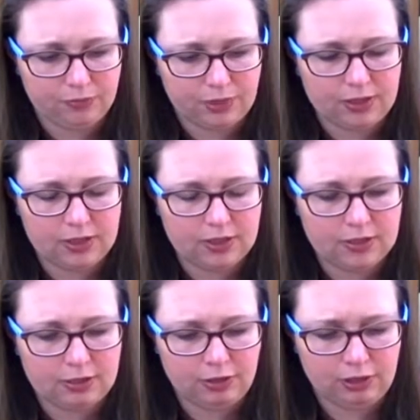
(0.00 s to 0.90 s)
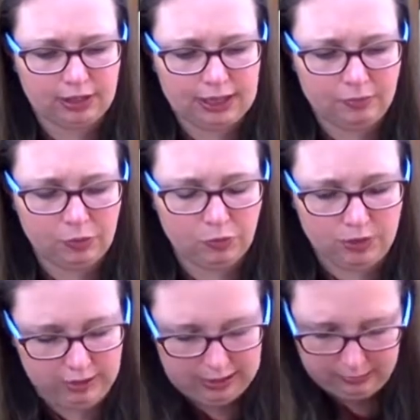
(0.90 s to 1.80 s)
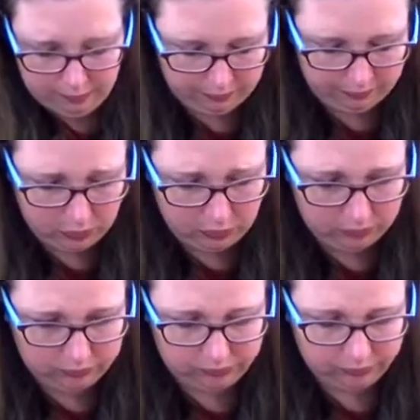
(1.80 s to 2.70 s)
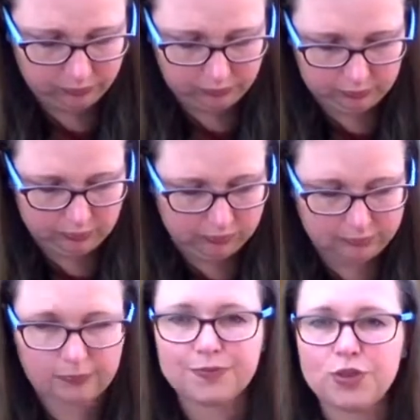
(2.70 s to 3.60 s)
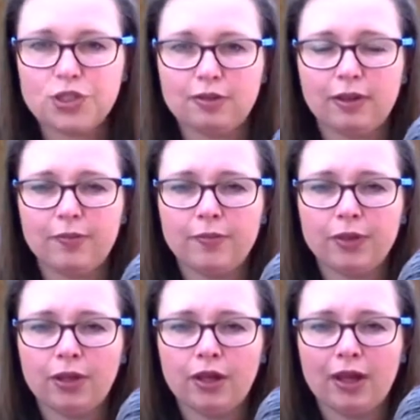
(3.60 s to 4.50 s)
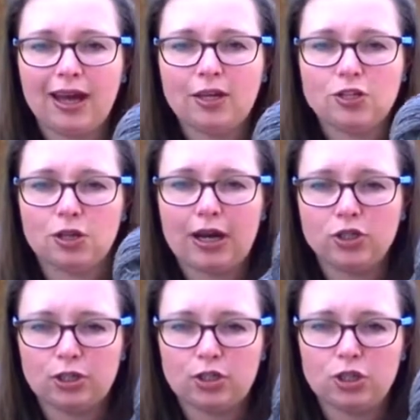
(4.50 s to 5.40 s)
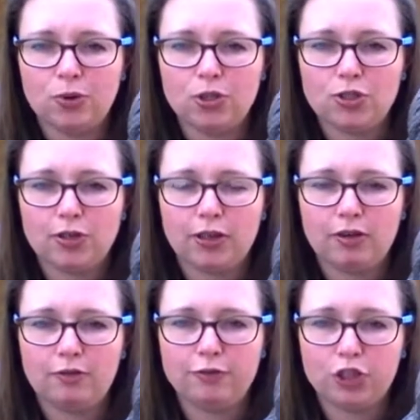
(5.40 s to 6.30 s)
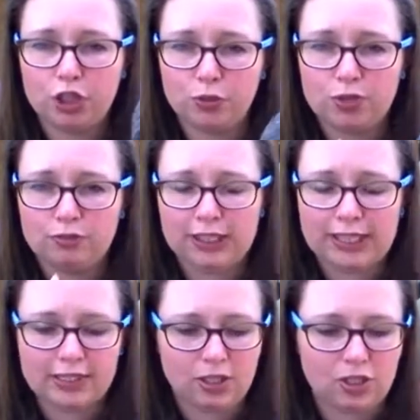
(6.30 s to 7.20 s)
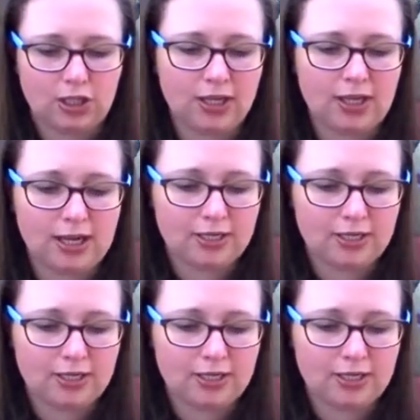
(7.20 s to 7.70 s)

It's definitely garment worthy. Ooh, shiver. So I enjoyed it so much that for Tour de Fleece this year, I